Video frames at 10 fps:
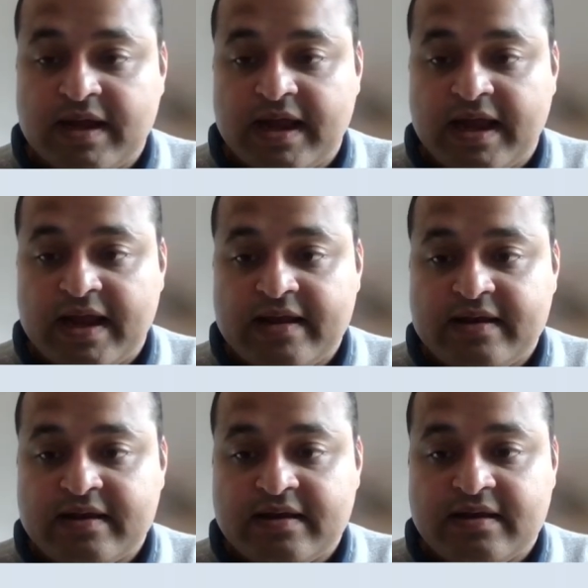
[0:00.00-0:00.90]

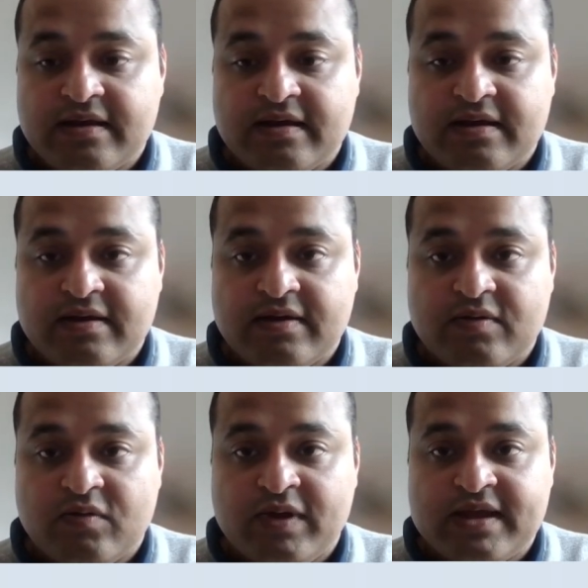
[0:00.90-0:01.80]
and
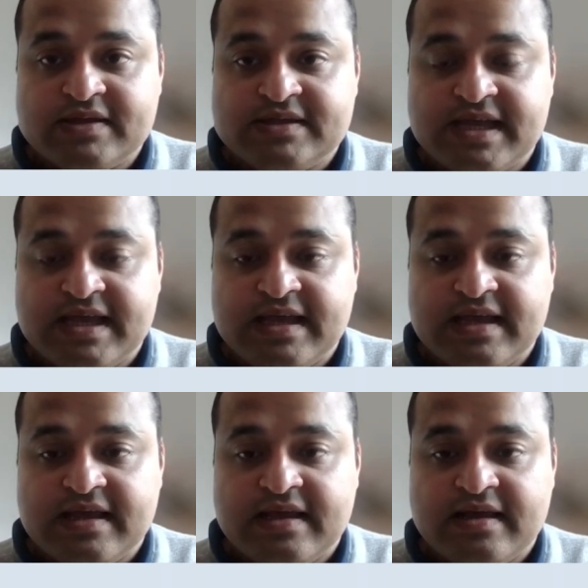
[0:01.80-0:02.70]
we can
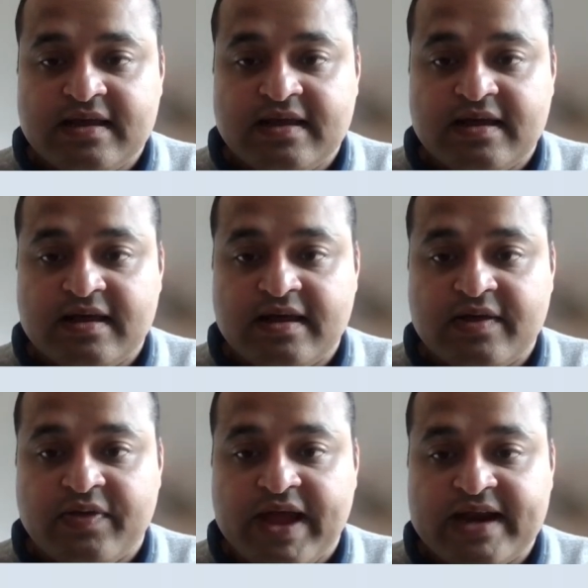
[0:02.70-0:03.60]
see
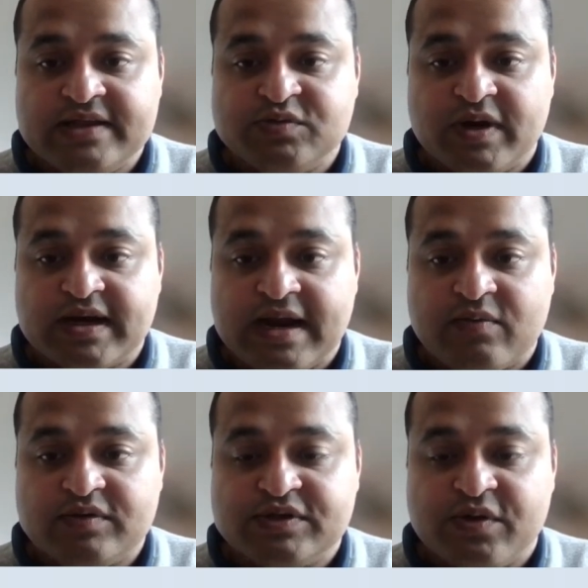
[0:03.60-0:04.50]
that it's worked out
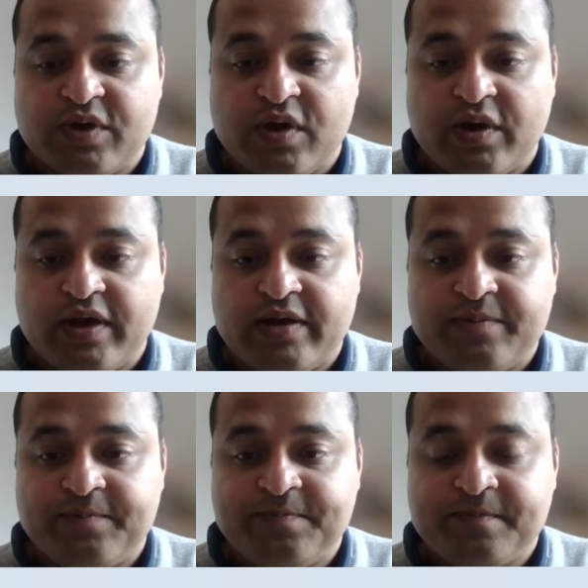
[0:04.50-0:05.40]
what's going on here.
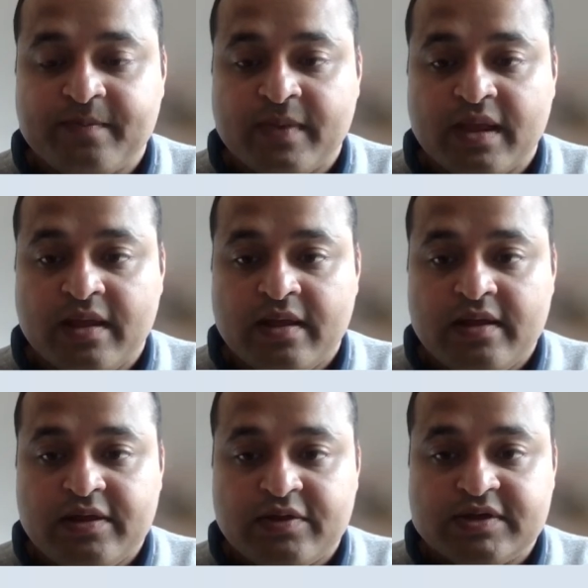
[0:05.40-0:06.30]

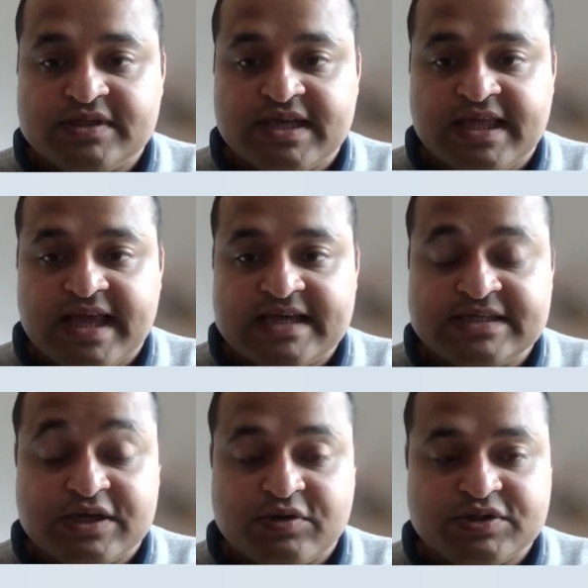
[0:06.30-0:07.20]
You can see the
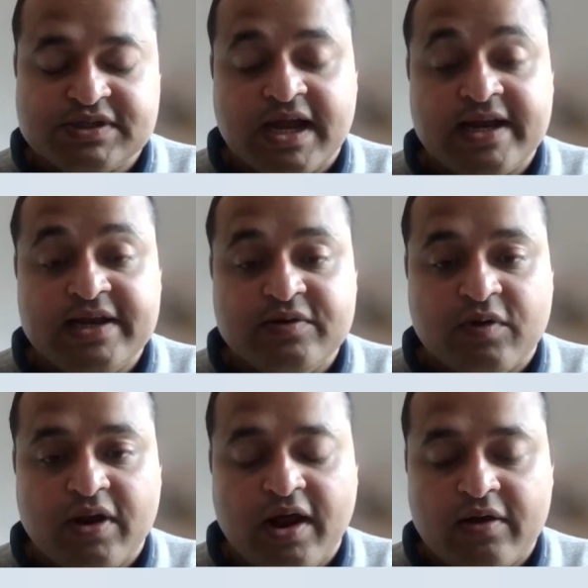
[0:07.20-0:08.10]
SEO is 92
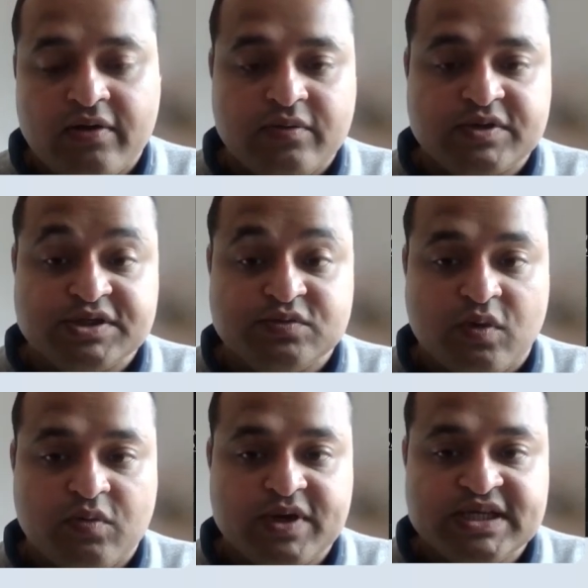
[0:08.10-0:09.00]
on 100, which is
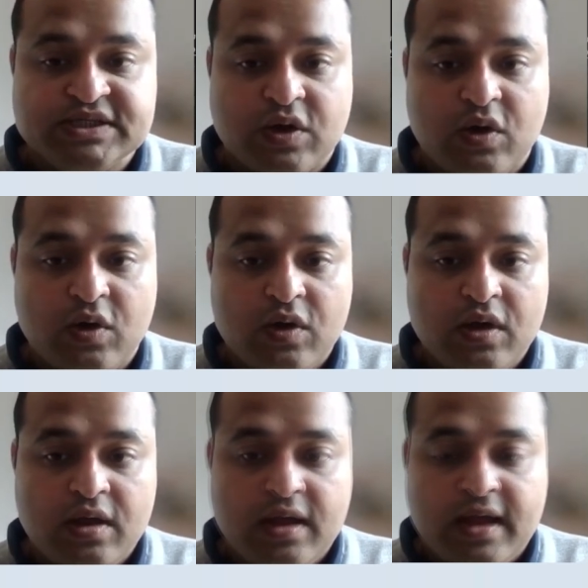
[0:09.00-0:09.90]
what we saw,
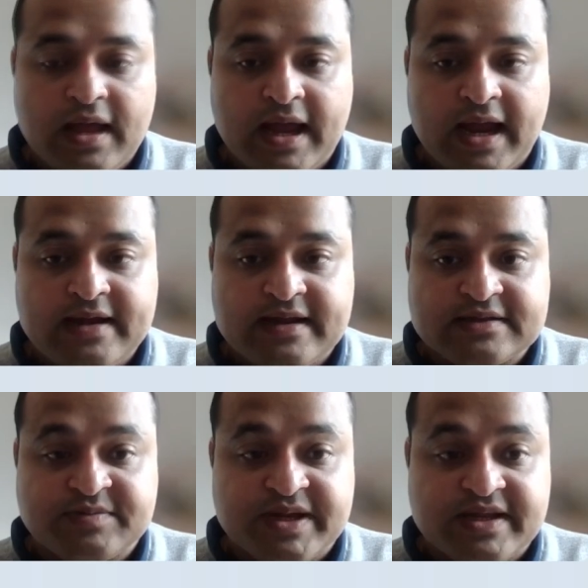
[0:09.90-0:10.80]
and it
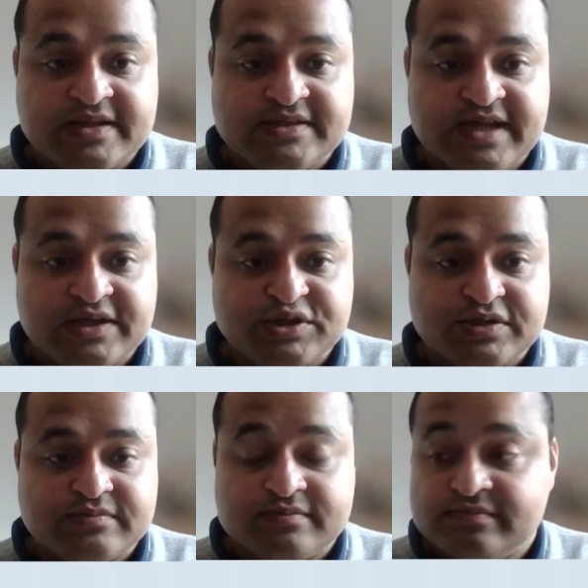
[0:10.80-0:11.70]
tells me it needs
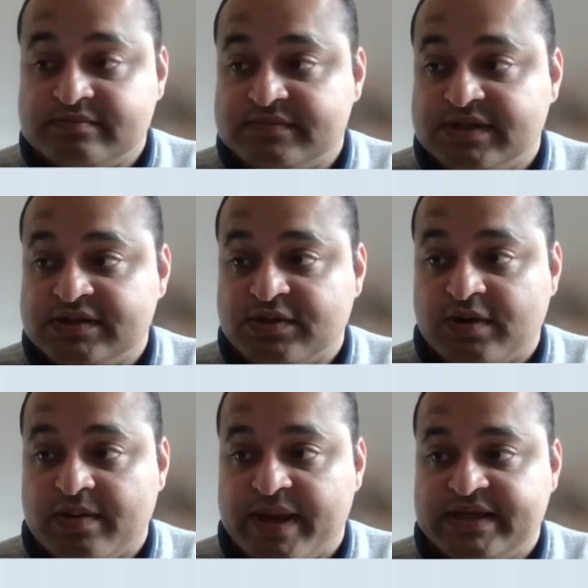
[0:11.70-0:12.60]
attention. This
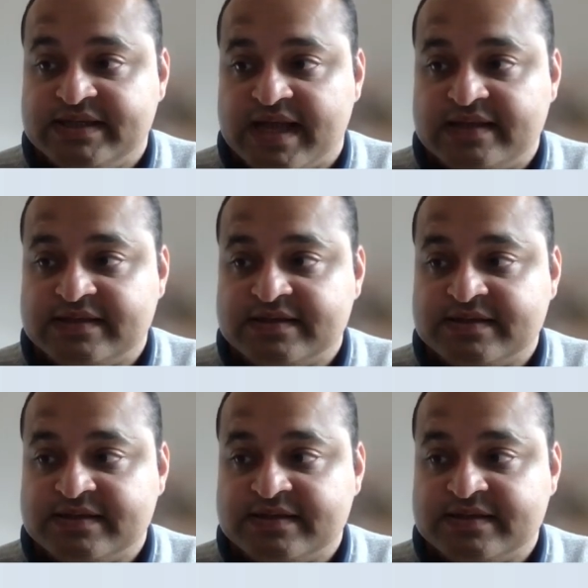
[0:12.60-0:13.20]
totally makes sense.